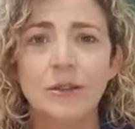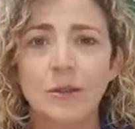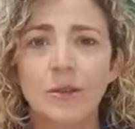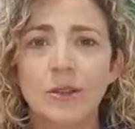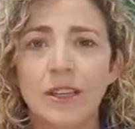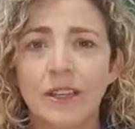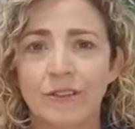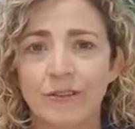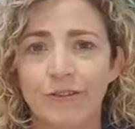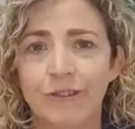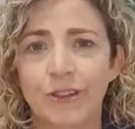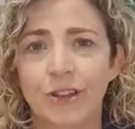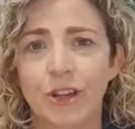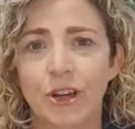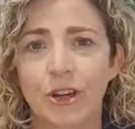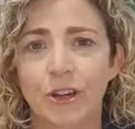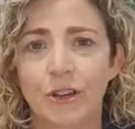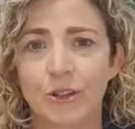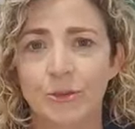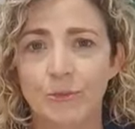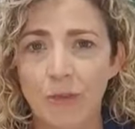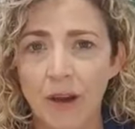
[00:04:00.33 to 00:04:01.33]
looking for
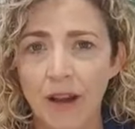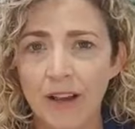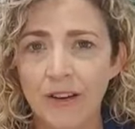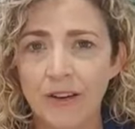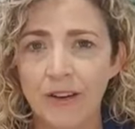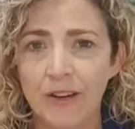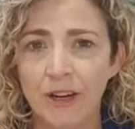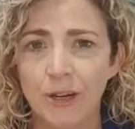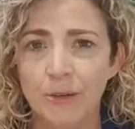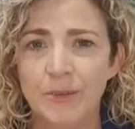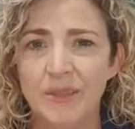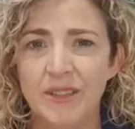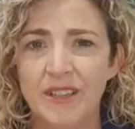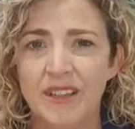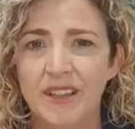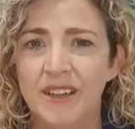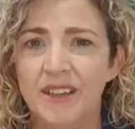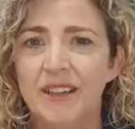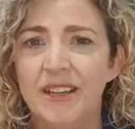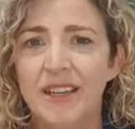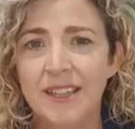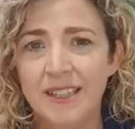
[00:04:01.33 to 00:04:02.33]
those microbes,
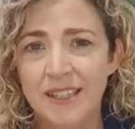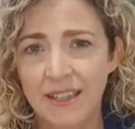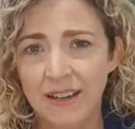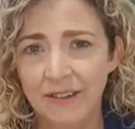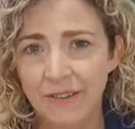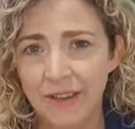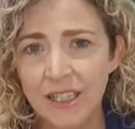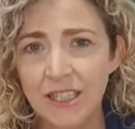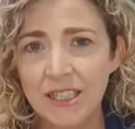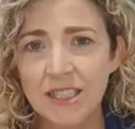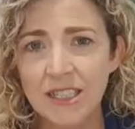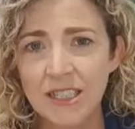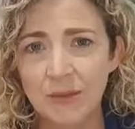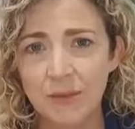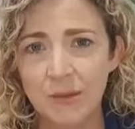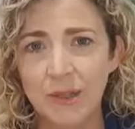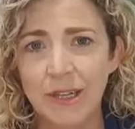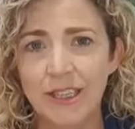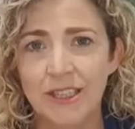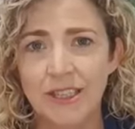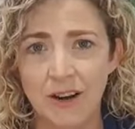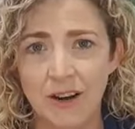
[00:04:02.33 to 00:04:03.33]
eventually it
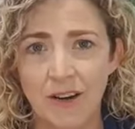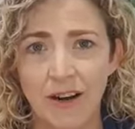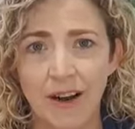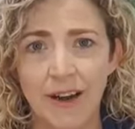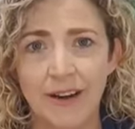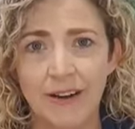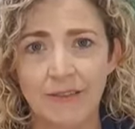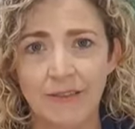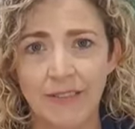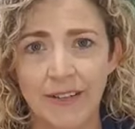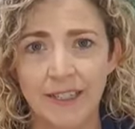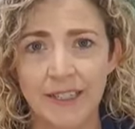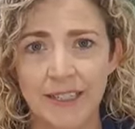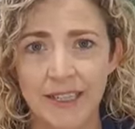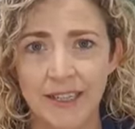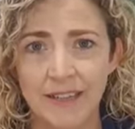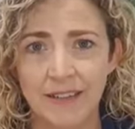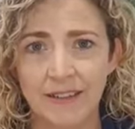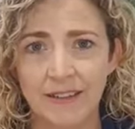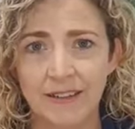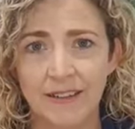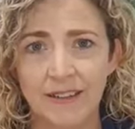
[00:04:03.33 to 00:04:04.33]
will get tired and run
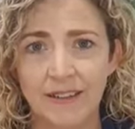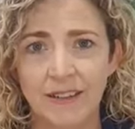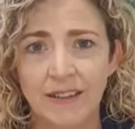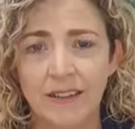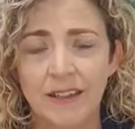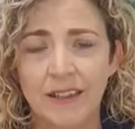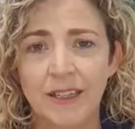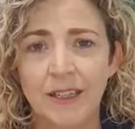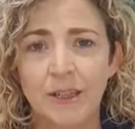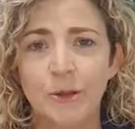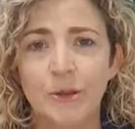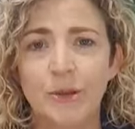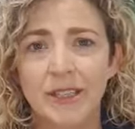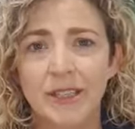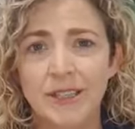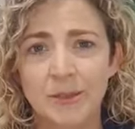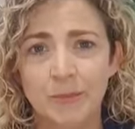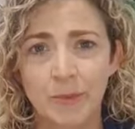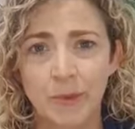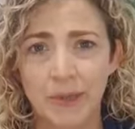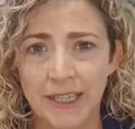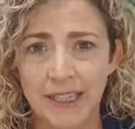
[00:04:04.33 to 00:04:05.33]
down. It'll get
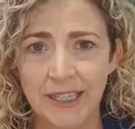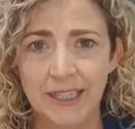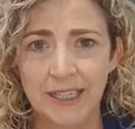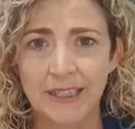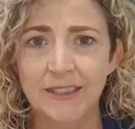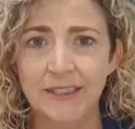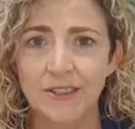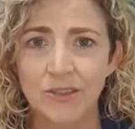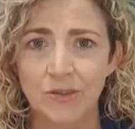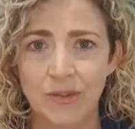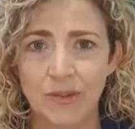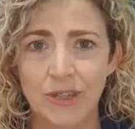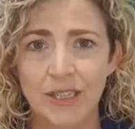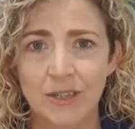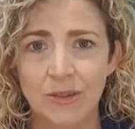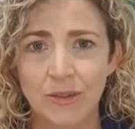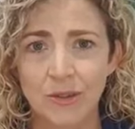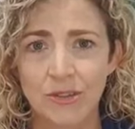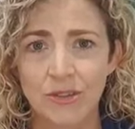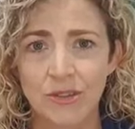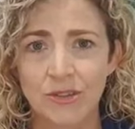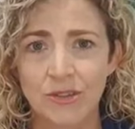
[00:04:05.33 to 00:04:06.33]
depleted in its
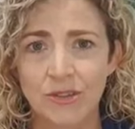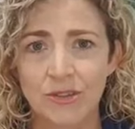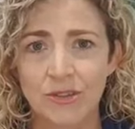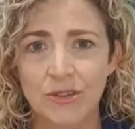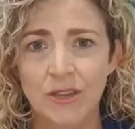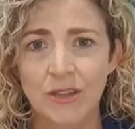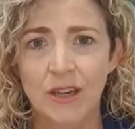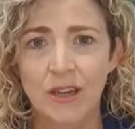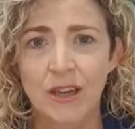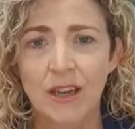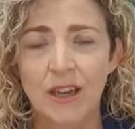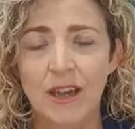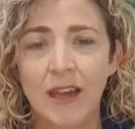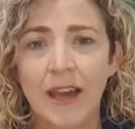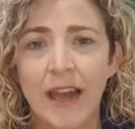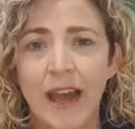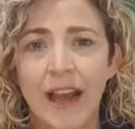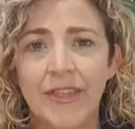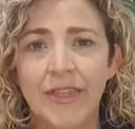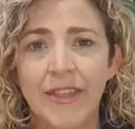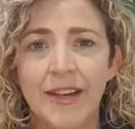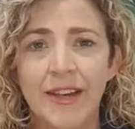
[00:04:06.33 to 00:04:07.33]
resources.
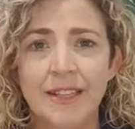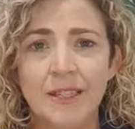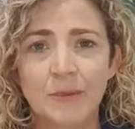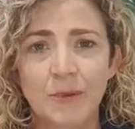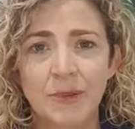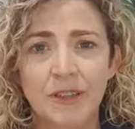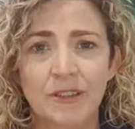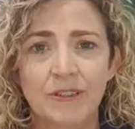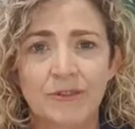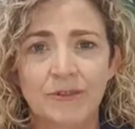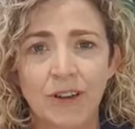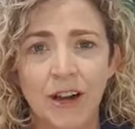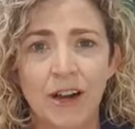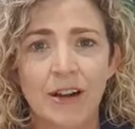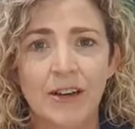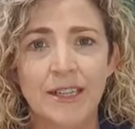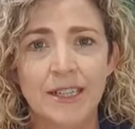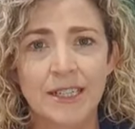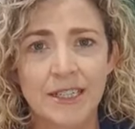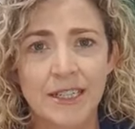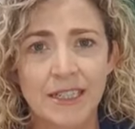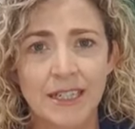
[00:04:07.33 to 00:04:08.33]
And that's when the
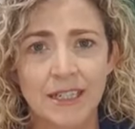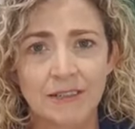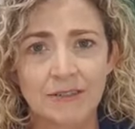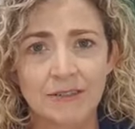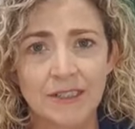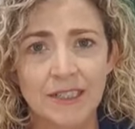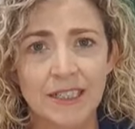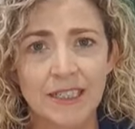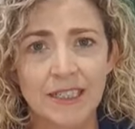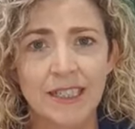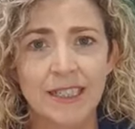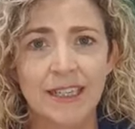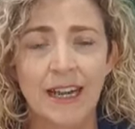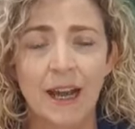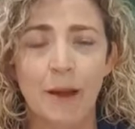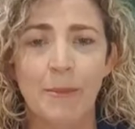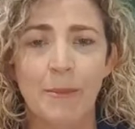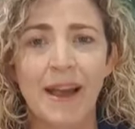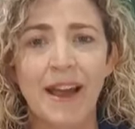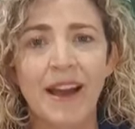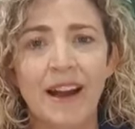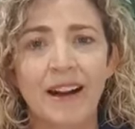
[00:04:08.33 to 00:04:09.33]
virus can really
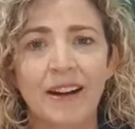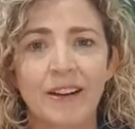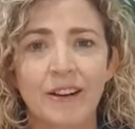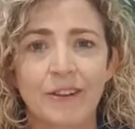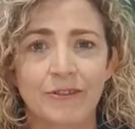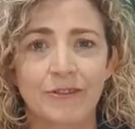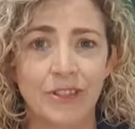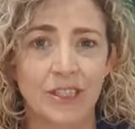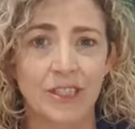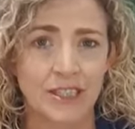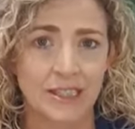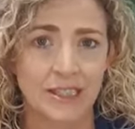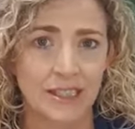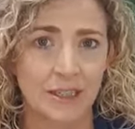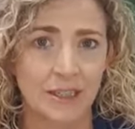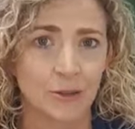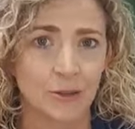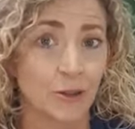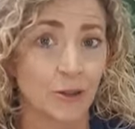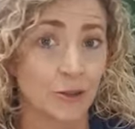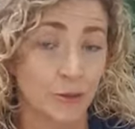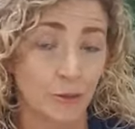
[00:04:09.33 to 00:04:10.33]
come out of the
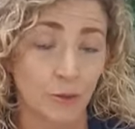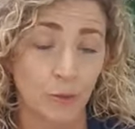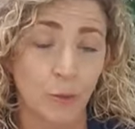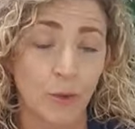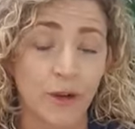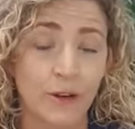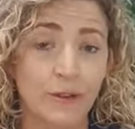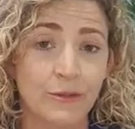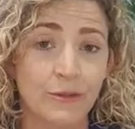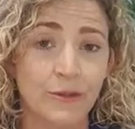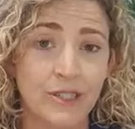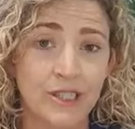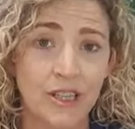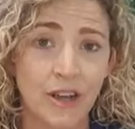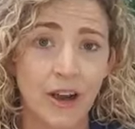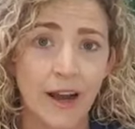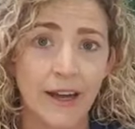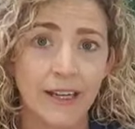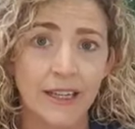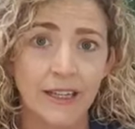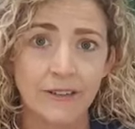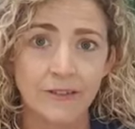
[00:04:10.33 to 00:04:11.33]
cell, wherever it's
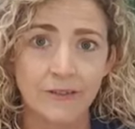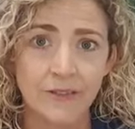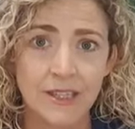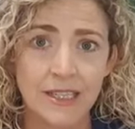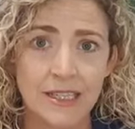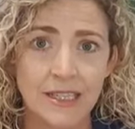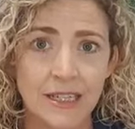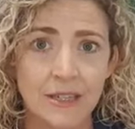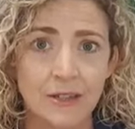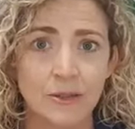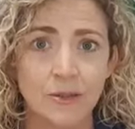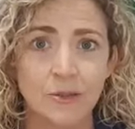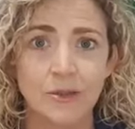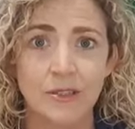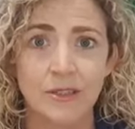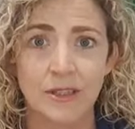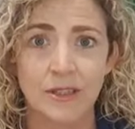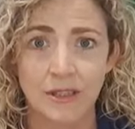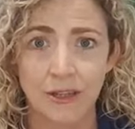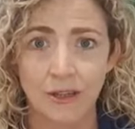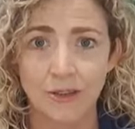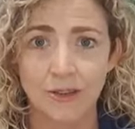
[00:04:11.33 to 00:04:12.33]
hiding, of the
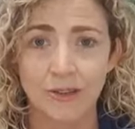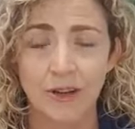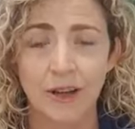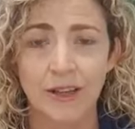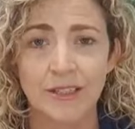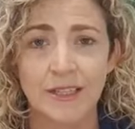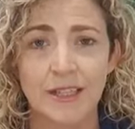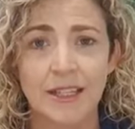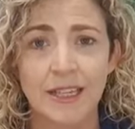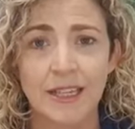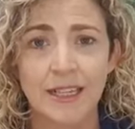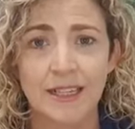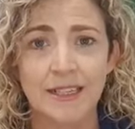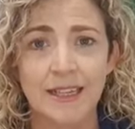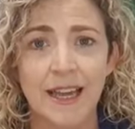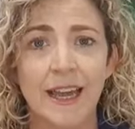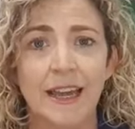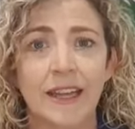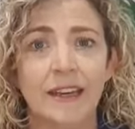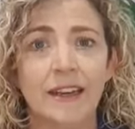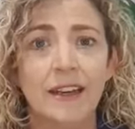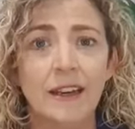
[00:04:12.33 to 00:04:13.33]
cells, those kinds of things,
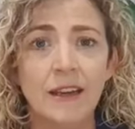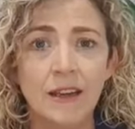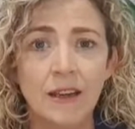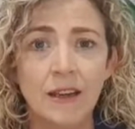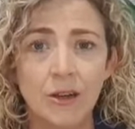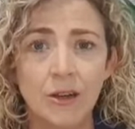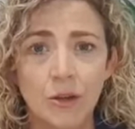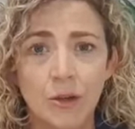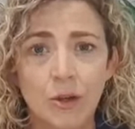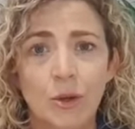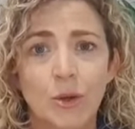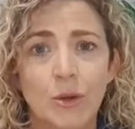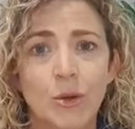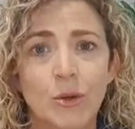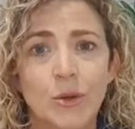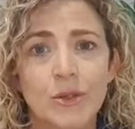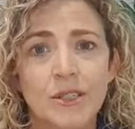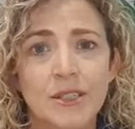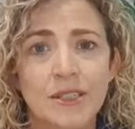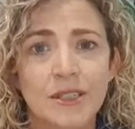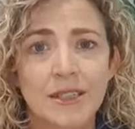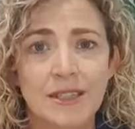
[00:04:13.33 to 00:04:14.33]
and
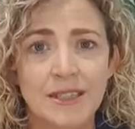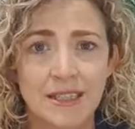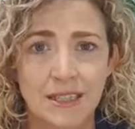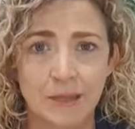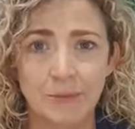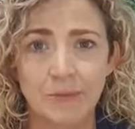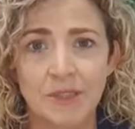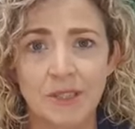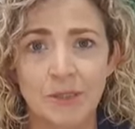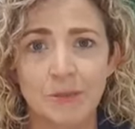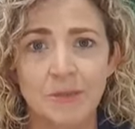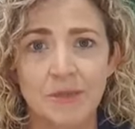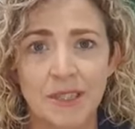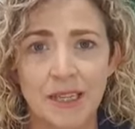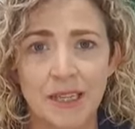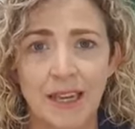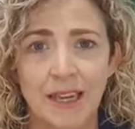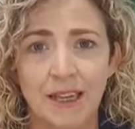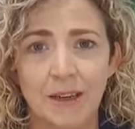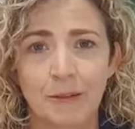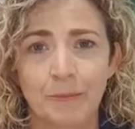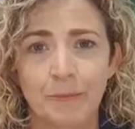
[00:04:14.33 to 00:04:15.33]
cause symptoms
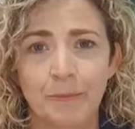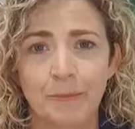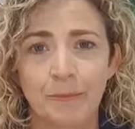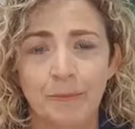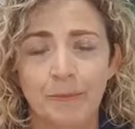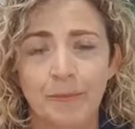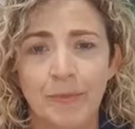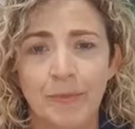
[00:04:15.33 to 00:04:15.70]
again.